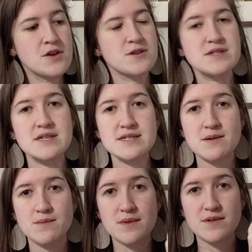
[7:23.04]
you'll see
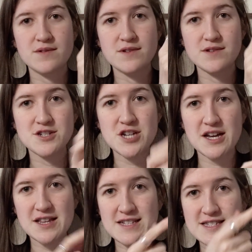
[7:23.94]
some
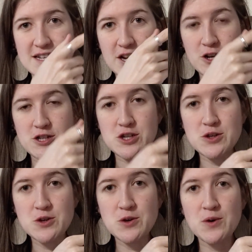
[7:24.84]
checklists in here
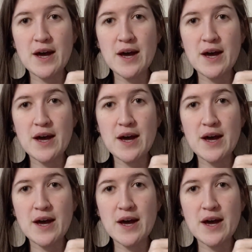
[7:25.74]
too.